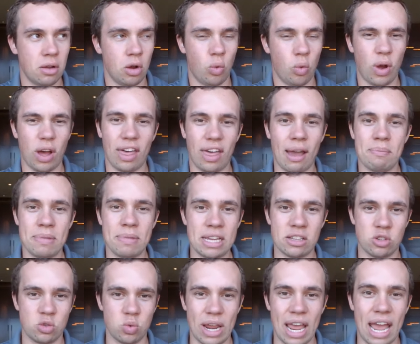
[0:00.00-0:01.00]
well, that
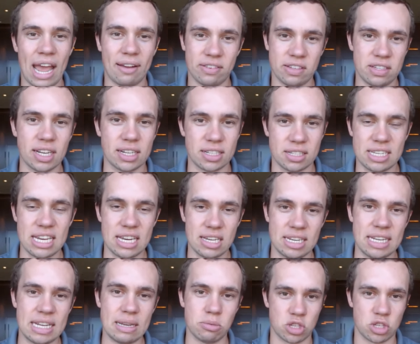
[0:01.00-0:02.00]
means we have sixteen
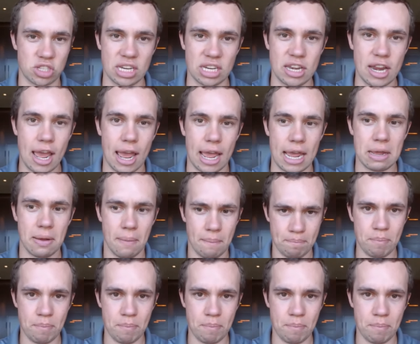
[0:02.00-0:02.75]
teams today,